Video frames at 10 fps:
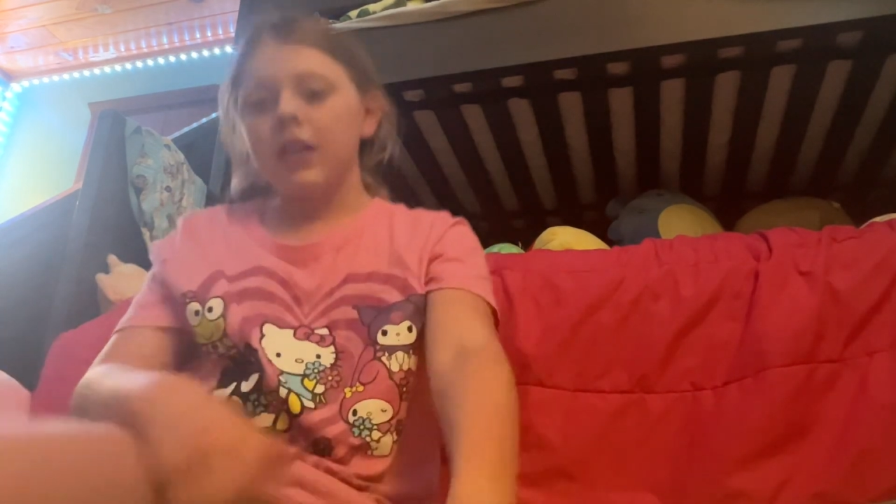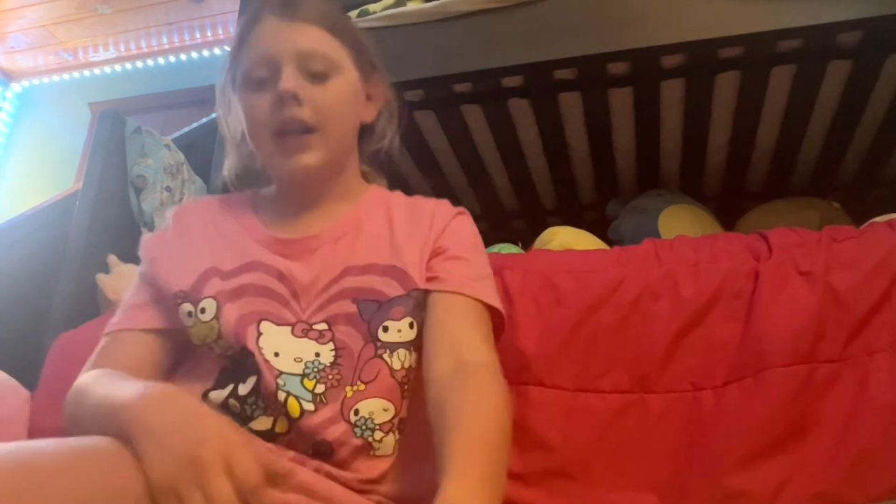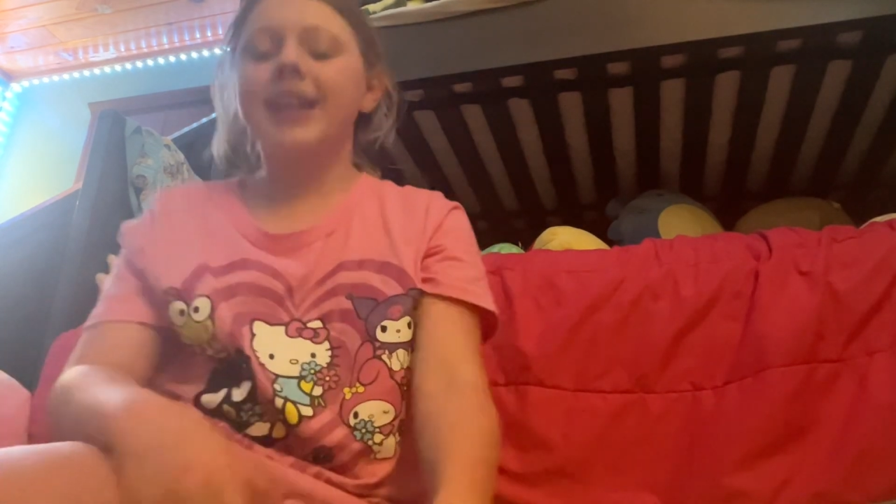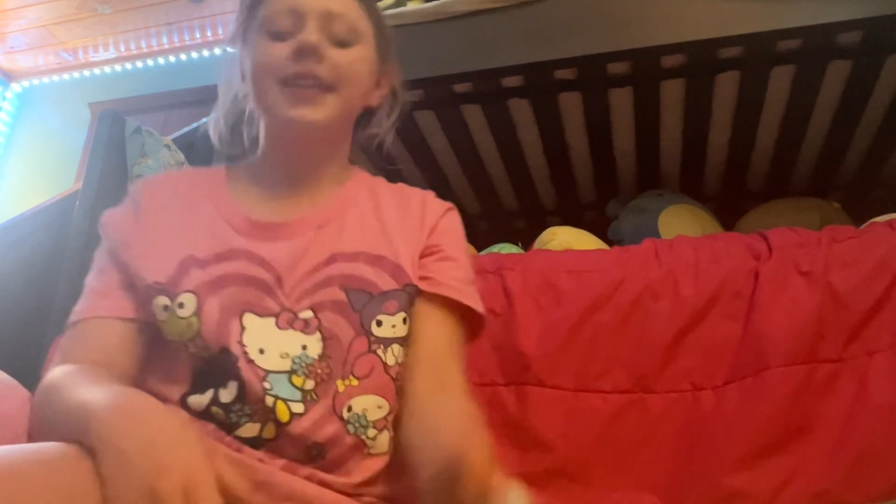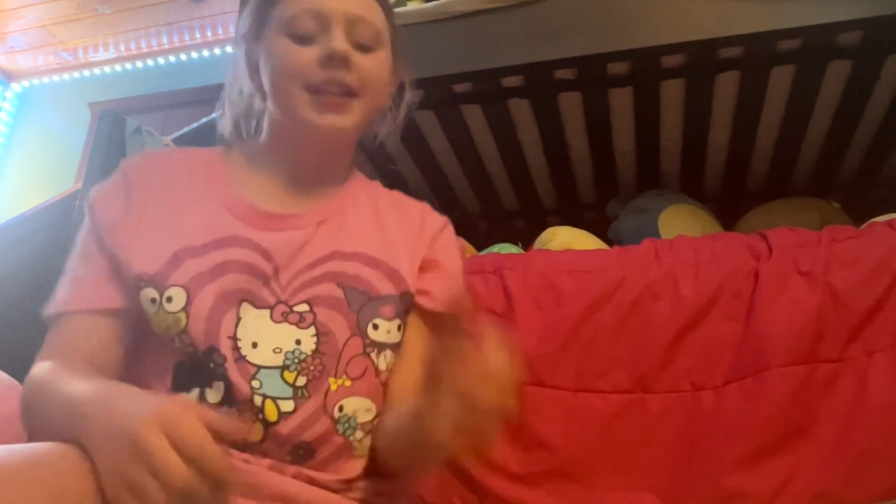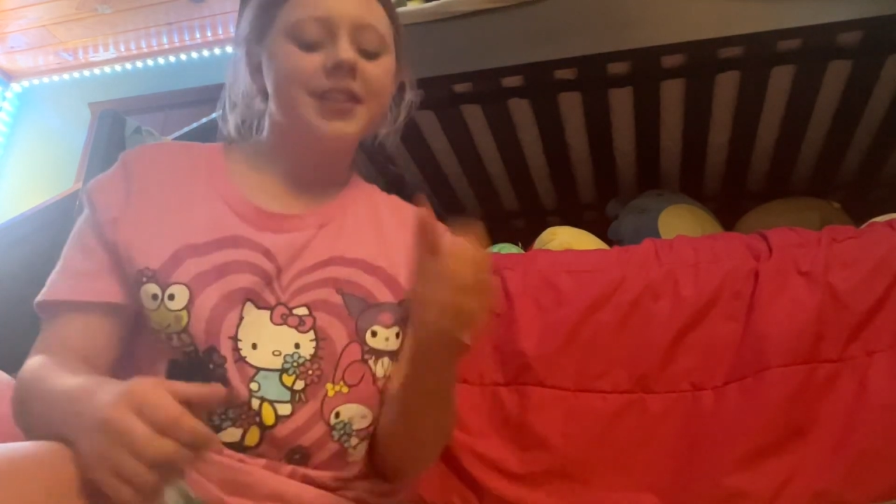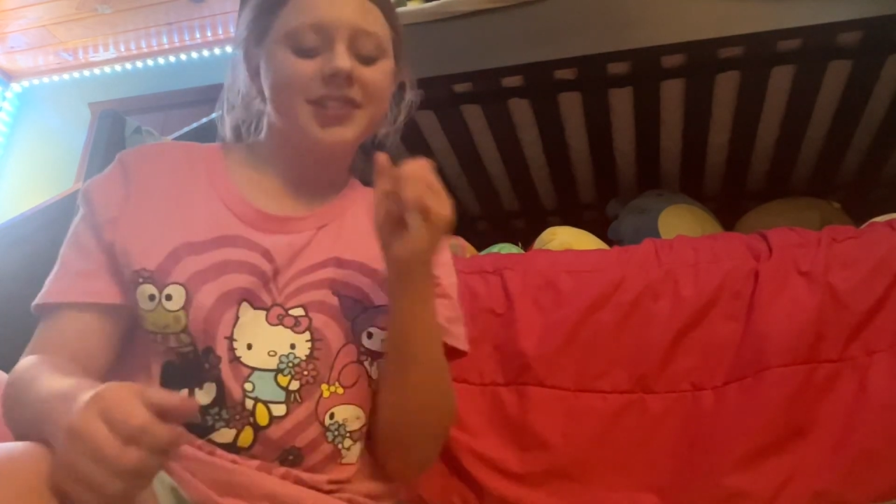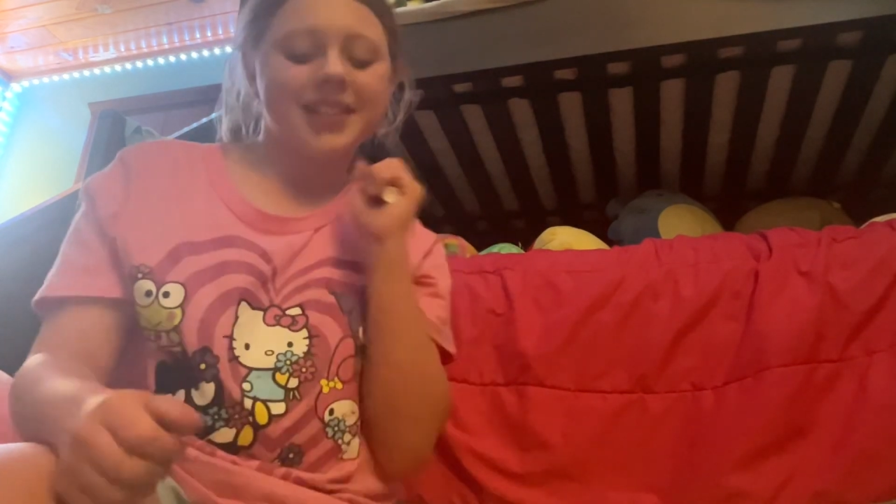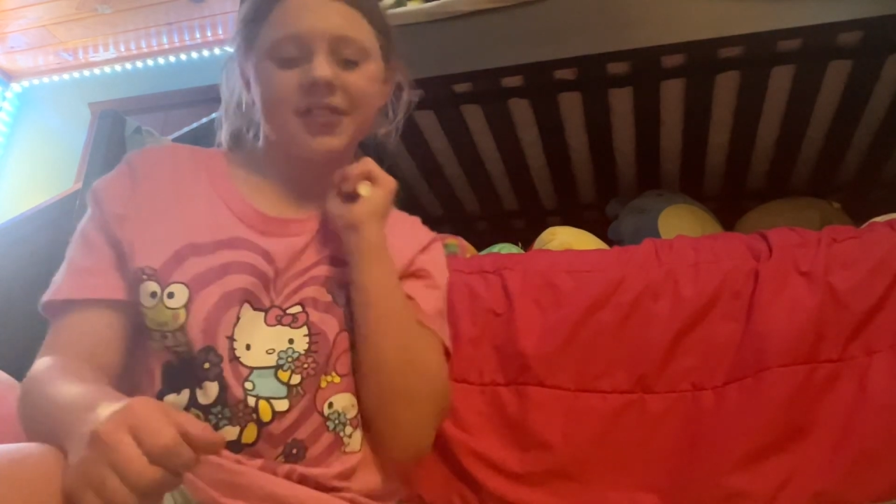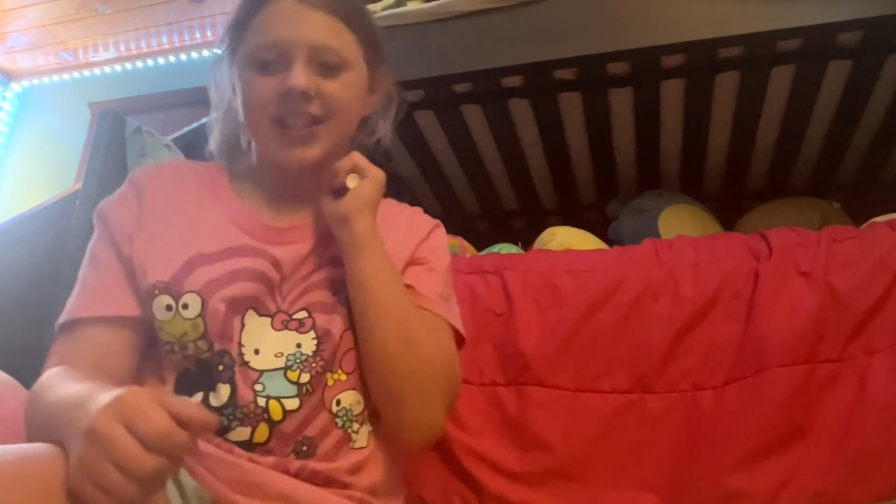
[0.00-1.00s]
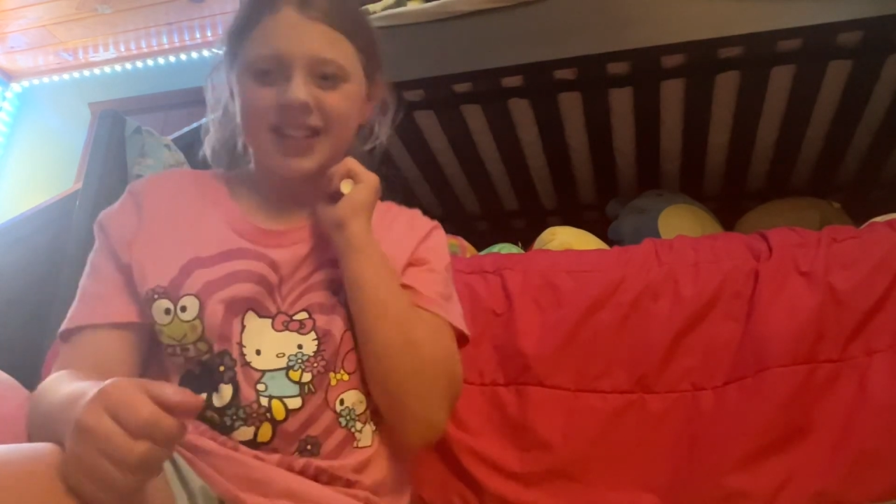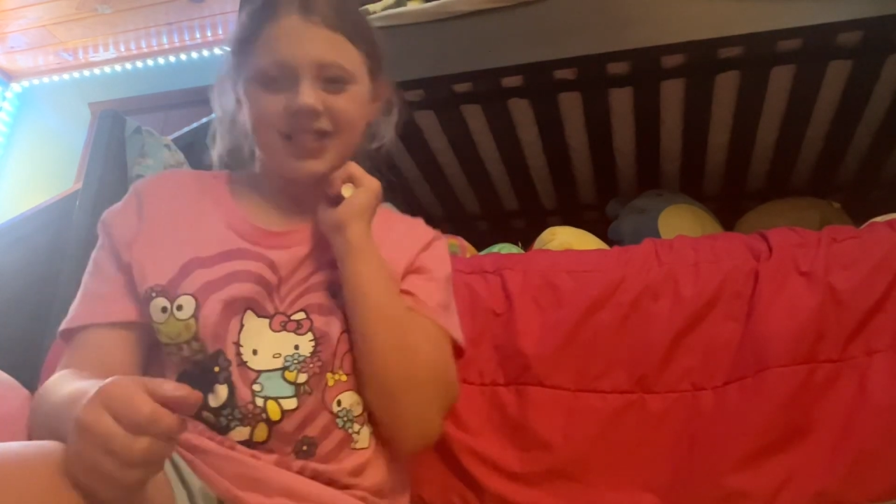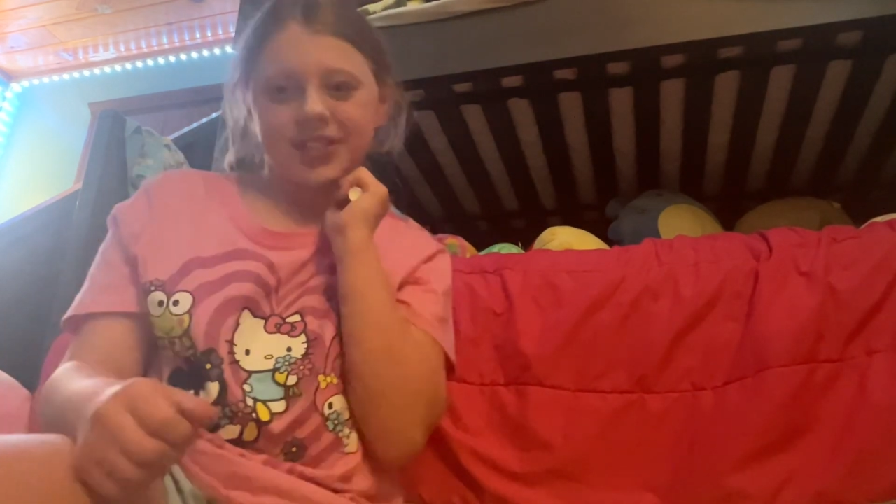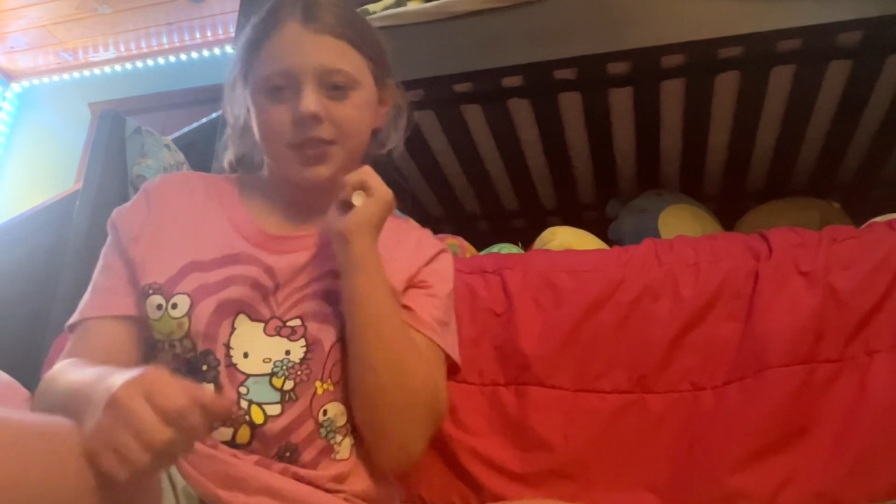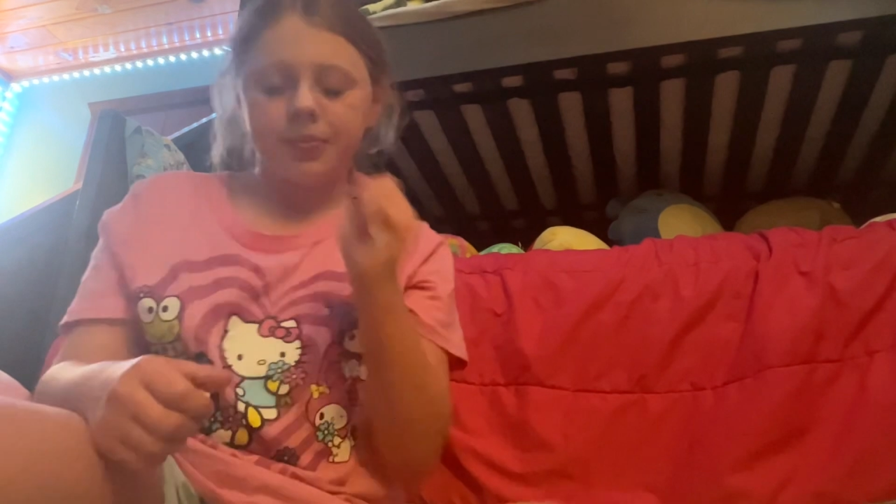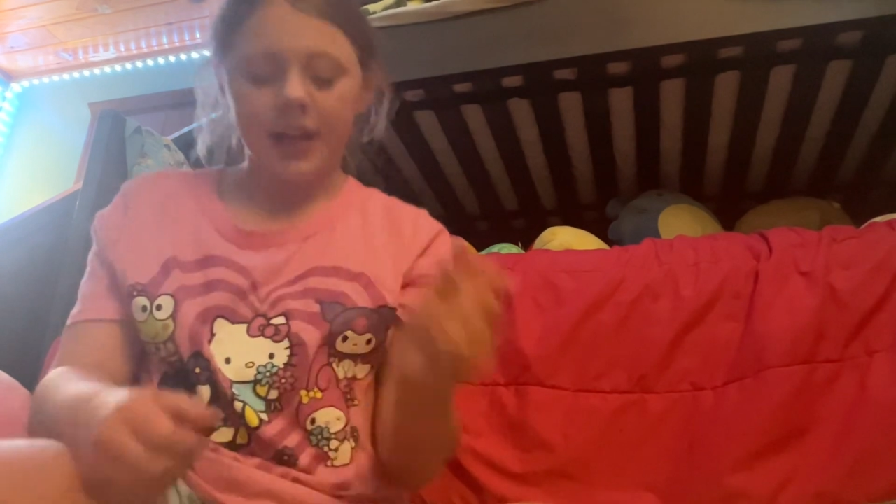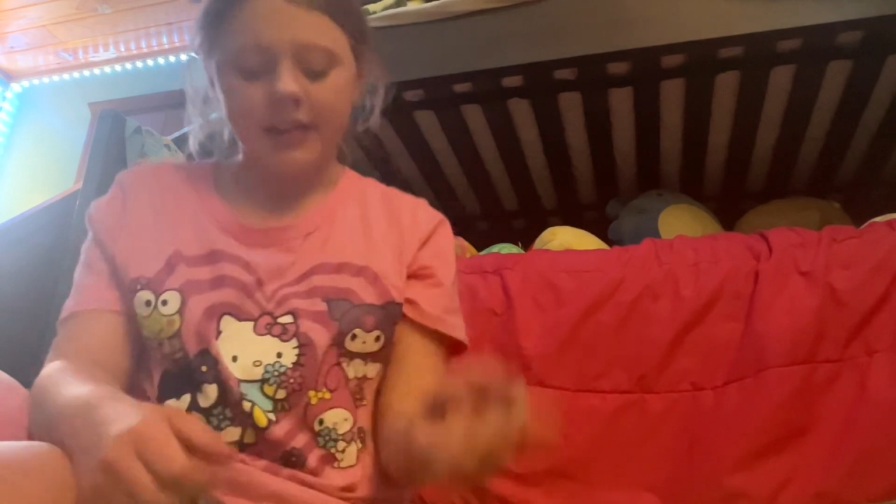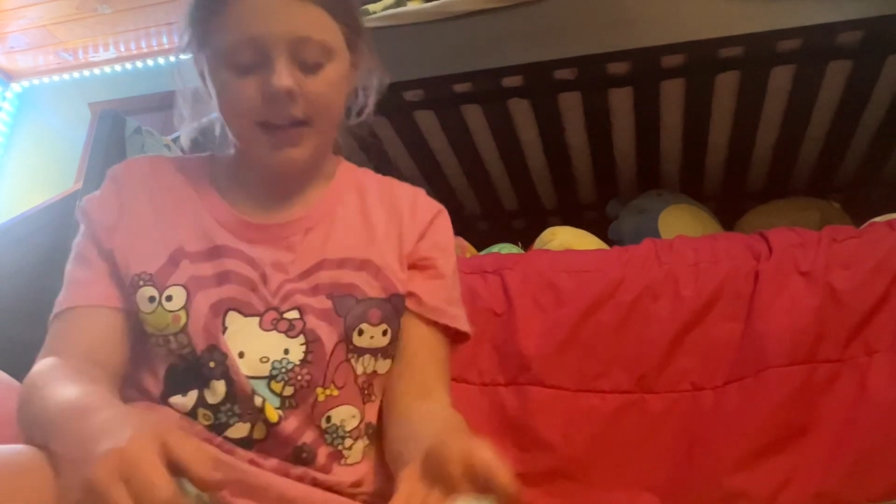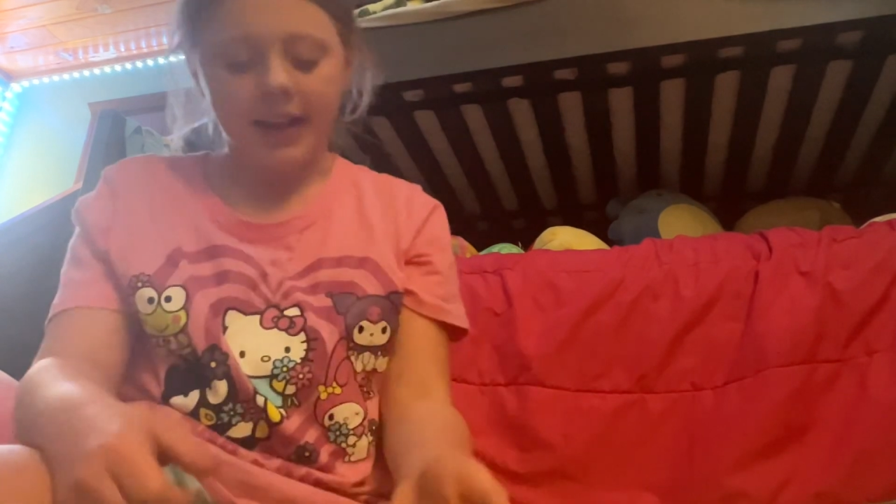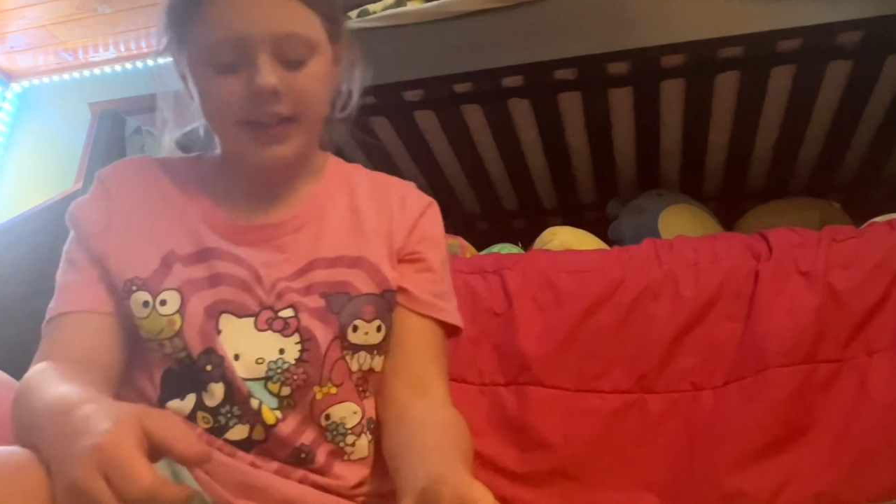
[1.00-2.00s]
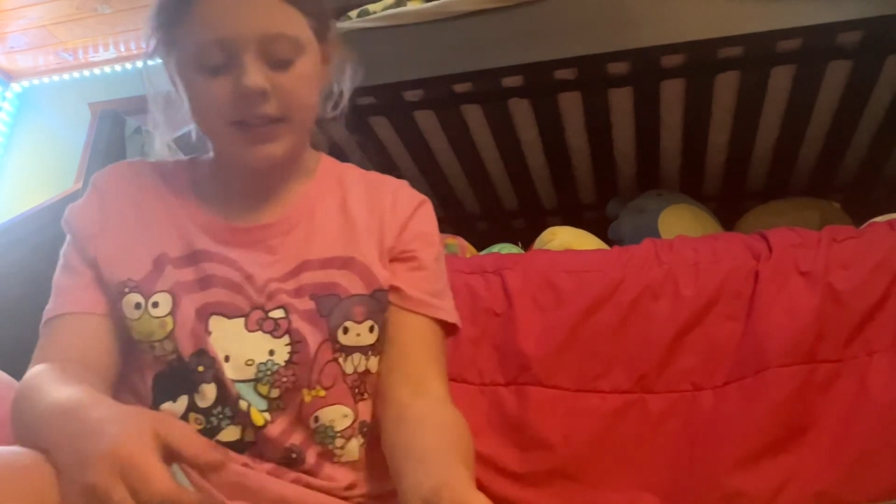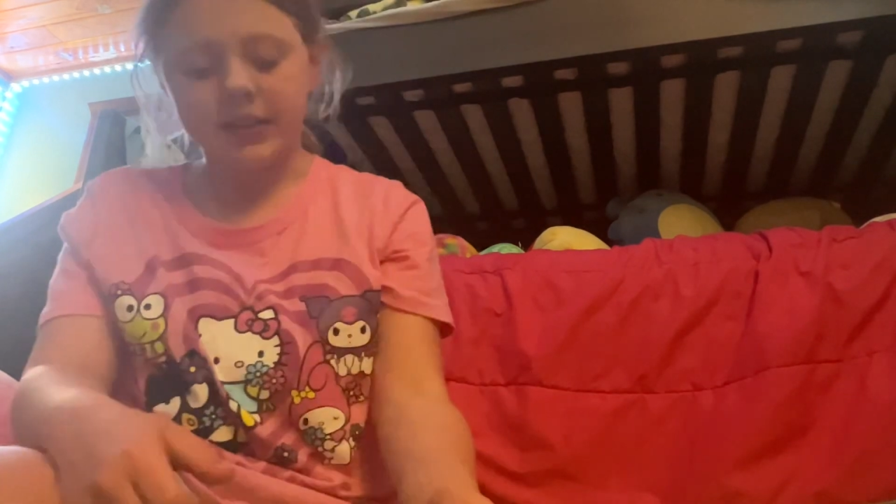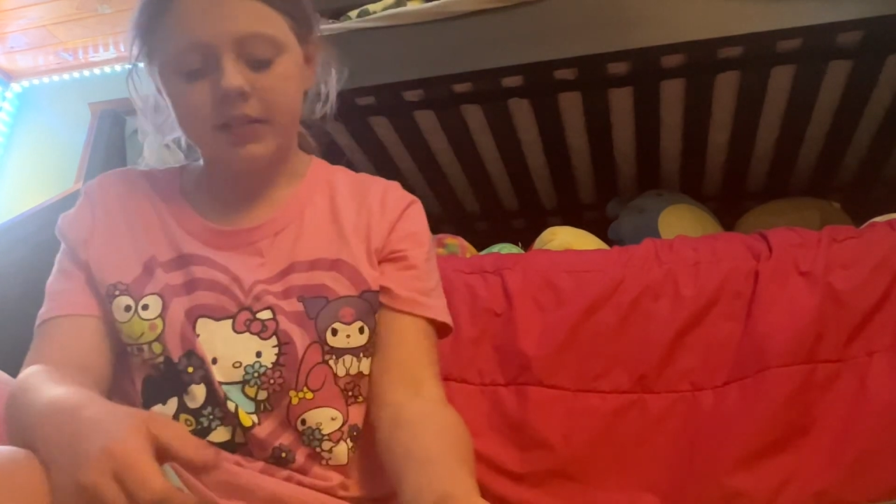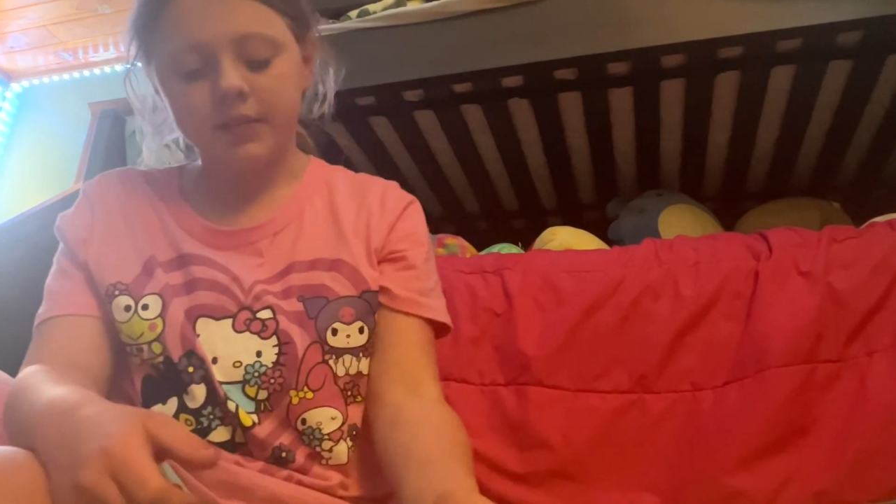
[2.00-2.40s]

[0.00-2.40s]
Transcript: I think it just gives a little sweet taste